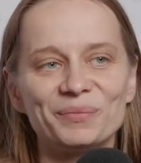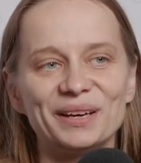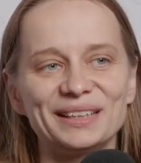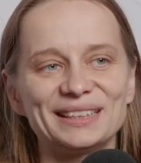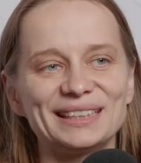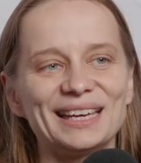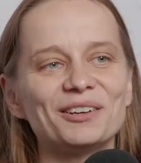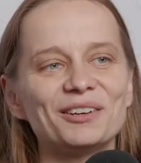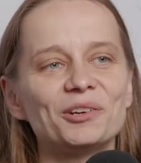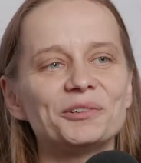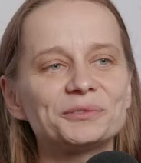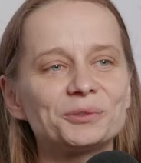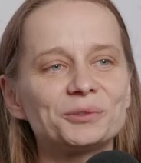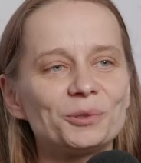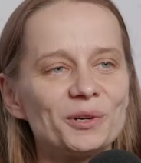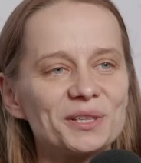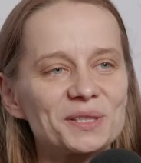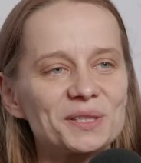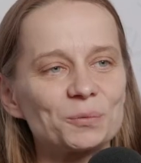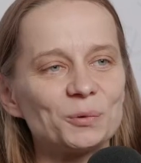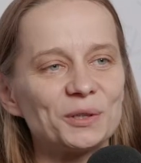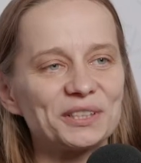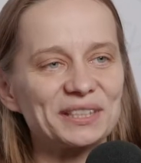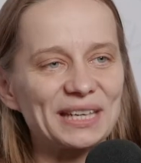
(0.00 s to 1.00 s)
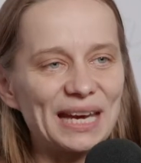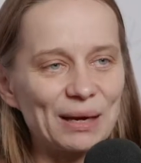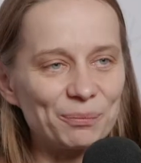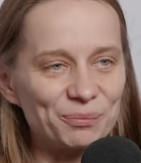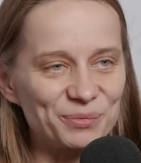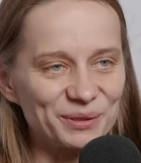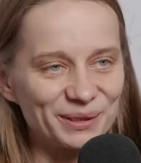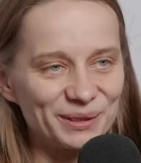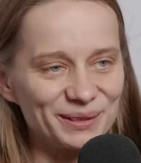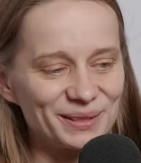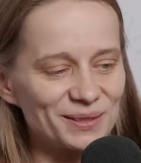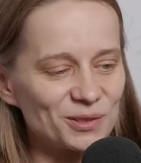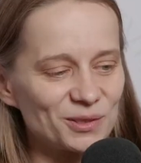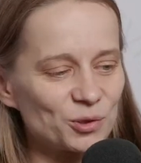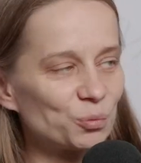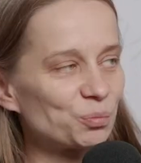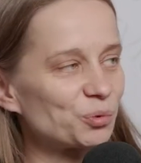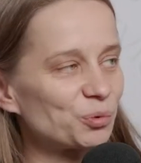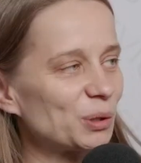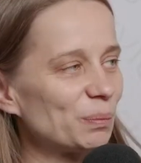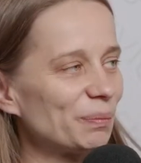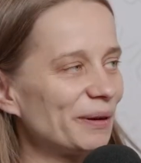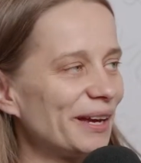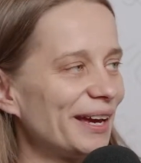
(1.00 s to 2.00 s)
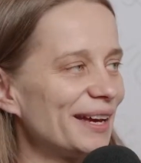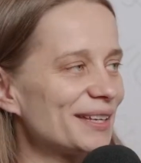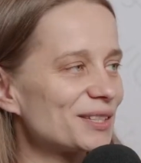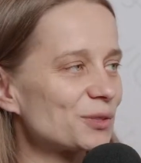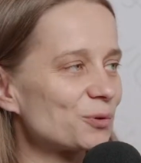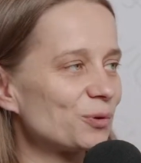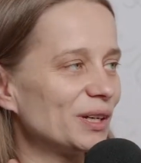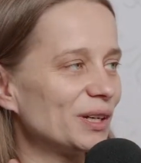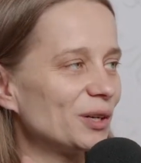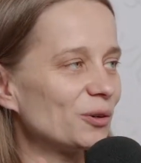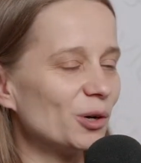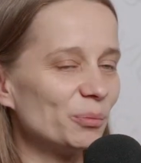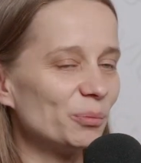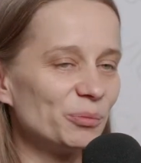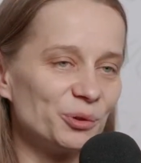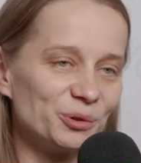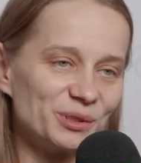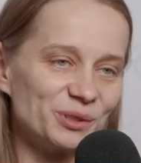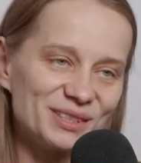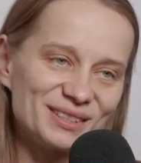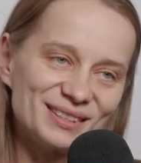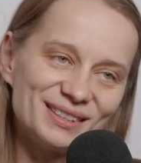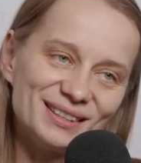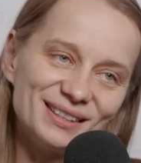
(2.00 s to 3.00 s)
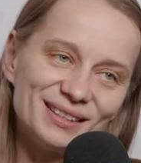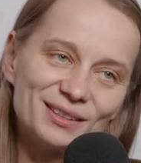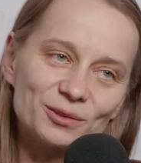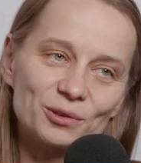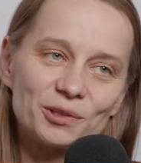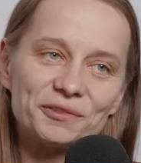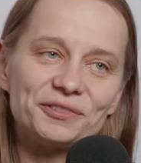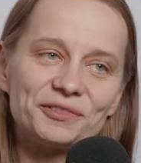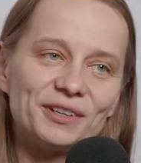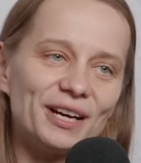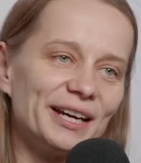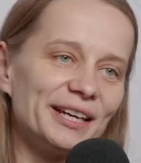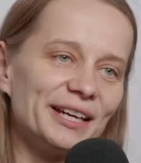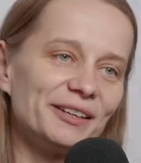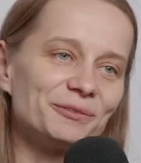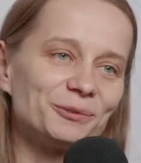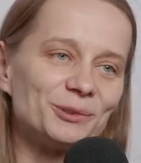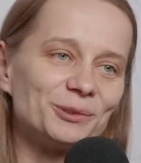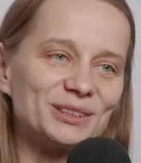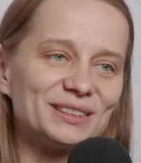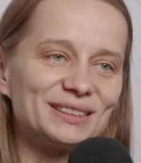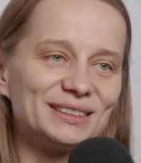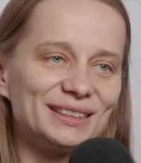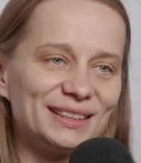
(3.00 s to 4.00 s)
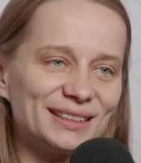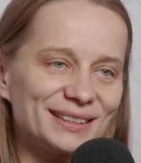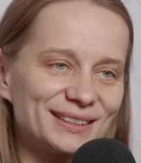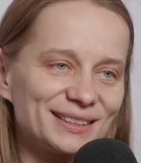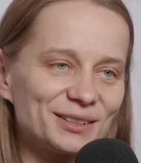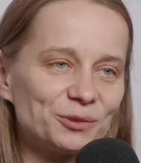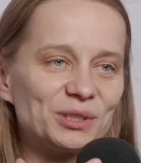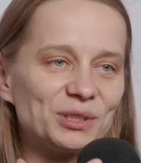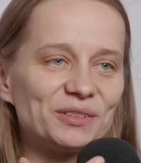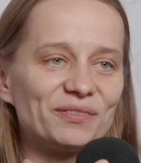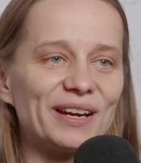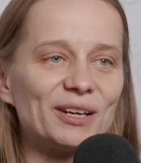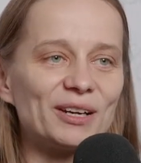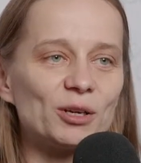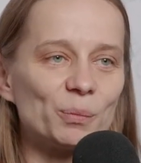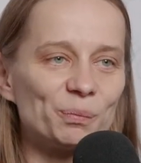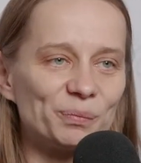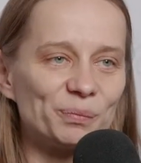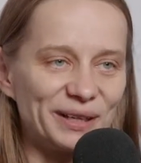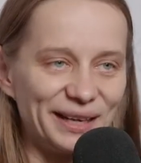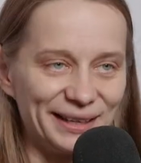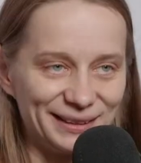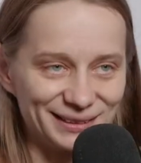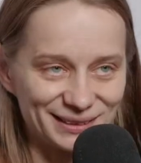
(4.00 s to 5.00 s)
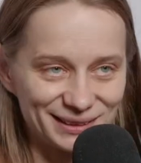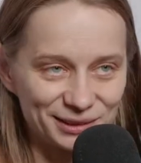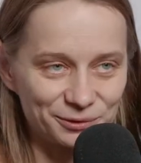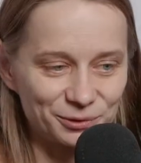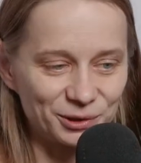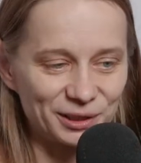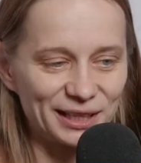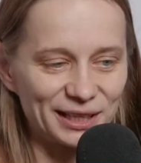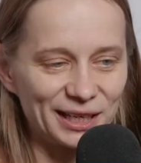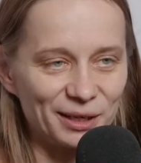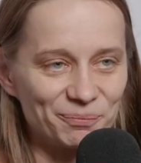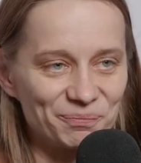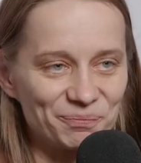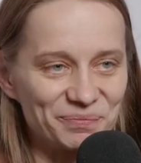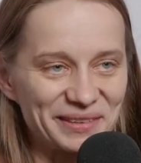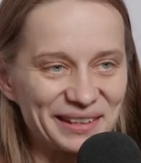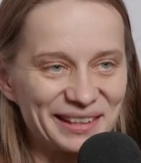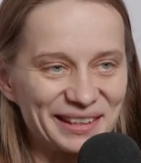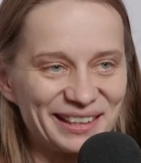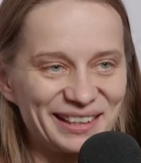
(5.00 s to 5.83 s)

But then, of course, what happens? You prepare 3 communities or 5 or 6, you develop plans for them.